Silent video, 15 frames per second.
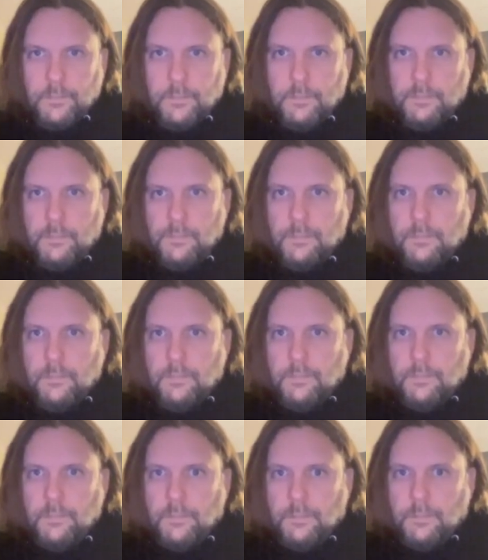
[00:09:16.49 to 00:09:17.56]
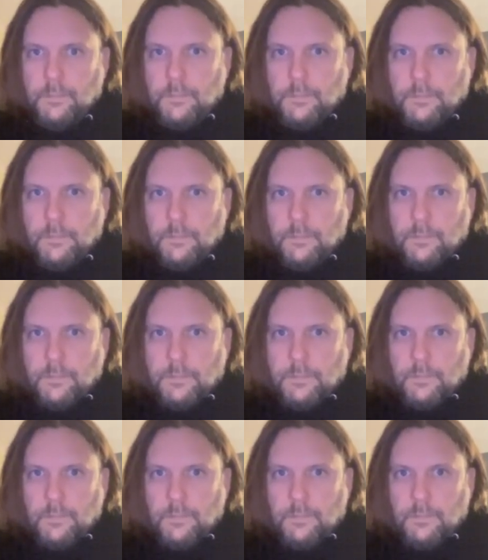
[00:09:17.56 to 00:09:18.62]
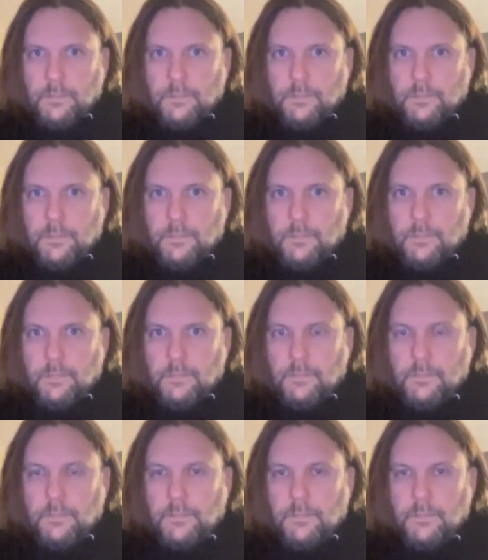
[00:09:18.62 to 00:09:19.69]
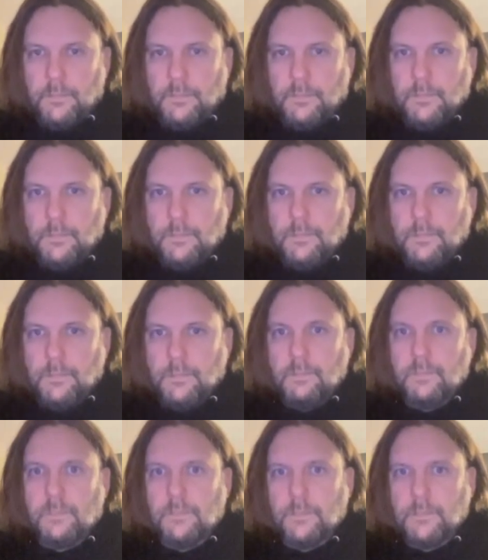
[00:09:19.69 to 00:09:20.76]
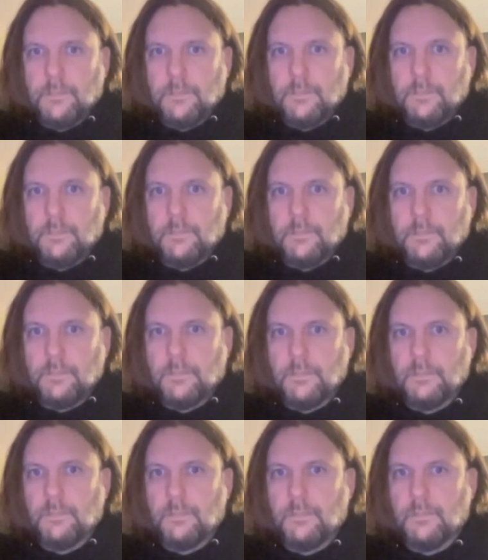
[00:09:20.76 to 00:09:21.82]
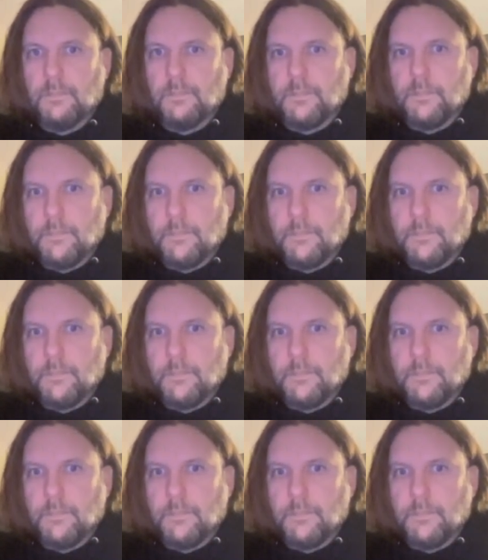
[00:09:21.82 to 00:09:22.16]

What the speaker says: [no speech]